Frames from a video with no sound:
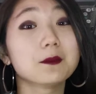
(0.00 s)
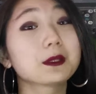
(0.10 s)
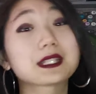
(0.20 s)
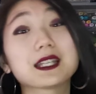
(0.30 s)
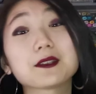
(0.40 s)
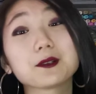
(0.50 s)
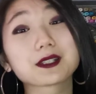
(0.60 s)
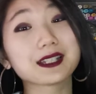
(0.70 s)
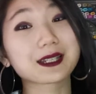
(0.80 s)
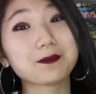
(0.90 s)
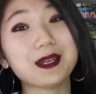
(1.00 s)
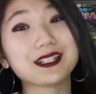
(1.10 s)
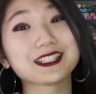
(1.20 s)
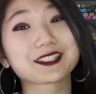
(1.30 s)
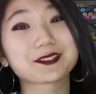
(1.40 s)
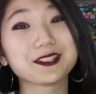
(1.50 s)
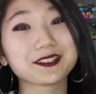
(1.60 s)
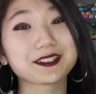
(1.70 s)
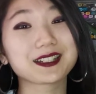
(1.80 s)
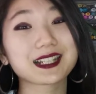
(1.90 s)
but can look like magic to
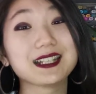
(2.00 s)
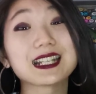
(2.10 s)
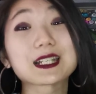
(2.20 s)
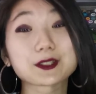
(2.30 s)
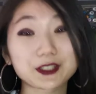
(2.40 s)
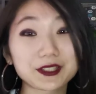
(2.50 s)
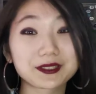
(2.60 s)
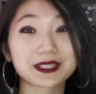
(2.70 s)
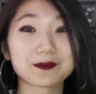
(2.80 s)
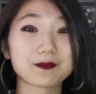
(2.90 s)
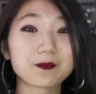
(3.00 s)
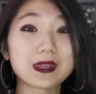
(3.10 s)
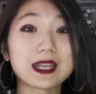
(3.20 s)
others, so show them.